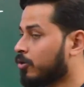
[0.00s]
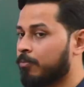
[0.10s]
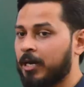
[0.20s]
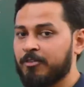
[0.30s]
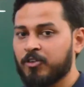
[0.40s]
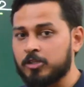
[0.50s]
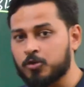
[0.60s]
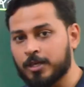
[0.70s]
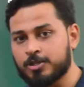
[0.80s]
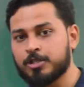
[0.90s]
my first
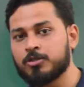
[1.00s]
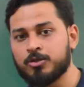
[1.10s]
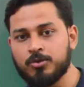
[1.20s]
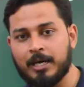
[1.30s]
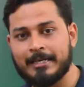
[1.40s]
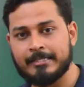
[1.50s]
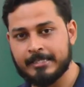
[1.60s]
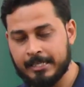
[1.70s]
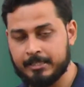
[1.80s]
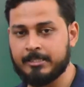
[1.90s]
question to you guys
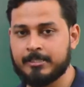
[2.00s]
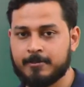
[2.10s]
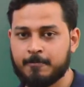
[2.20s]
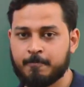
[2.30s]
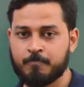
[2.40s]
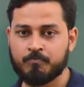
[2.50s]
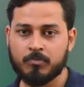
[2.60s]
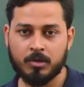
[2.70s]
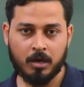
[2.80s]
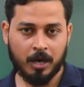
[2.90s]
is
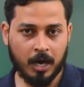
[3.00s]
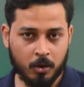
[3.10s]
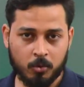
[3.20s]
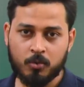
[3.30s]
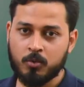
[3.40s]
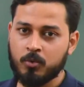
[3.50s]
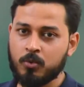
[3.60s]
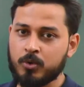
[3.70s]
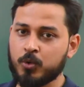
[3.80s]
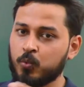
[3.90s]
how
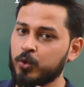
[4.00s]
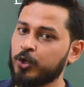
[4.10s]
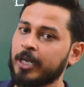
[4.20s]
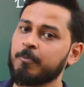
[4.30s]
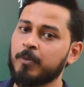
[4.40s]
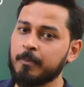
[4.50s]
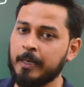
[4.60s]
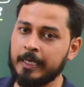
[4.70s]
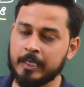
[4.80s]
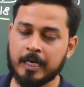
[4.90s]
you can implement
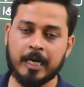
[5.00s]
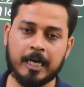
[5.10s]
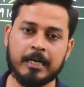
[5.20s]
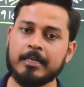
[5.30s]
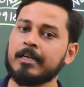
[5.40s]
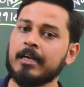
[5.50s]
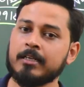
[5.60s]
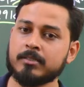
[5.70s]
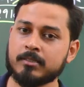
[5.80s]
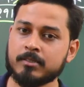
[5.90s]
a linked
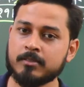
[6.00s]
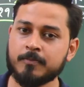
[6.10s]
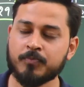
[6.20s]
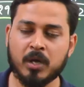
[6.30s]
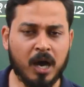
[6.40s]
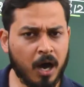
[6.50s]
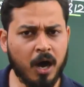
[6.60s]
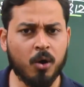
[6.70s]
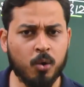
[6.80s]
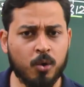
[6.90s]
list.
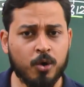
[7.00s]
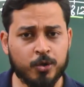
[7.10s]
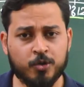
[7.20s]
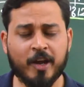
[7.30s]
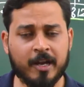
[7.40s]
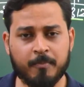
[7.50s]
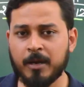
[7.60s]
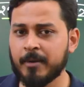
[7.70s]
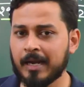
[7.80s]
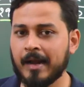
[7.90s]
How you can
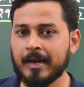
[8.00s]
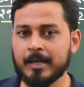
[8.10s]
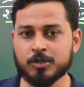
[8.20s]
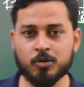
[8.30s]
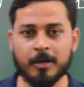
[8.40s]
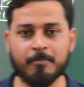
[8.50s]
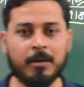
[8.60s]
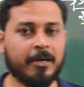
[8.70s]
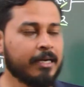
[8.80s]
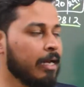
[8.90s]
implement a linked list. To
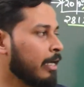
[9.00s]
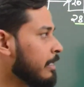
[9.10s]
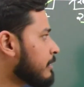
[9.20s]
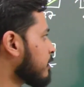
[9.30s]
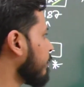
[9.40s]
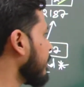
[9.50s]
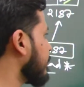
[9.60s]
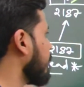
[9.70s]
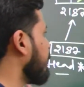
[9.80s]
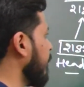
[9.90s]
implement a linked list, it's very
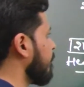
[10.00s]
simple.